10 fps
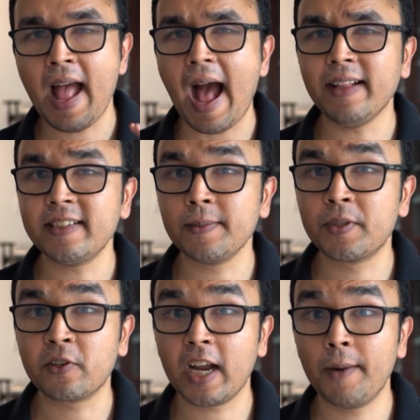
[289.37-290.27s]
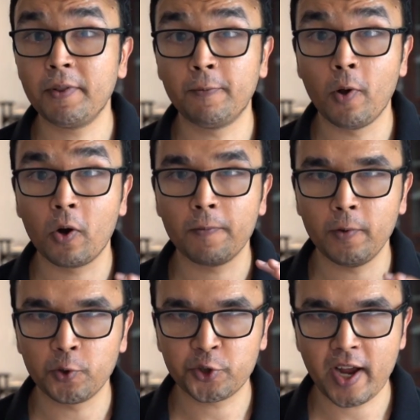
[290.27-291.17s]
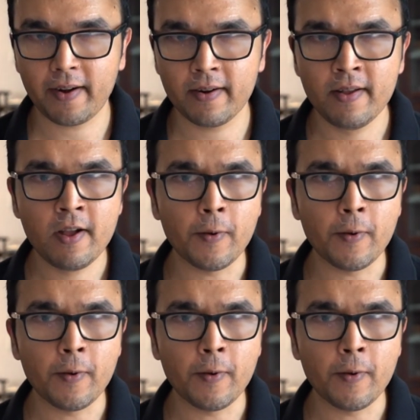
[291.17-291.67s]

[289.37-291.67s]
and subscribe to the Vlog of Note channel.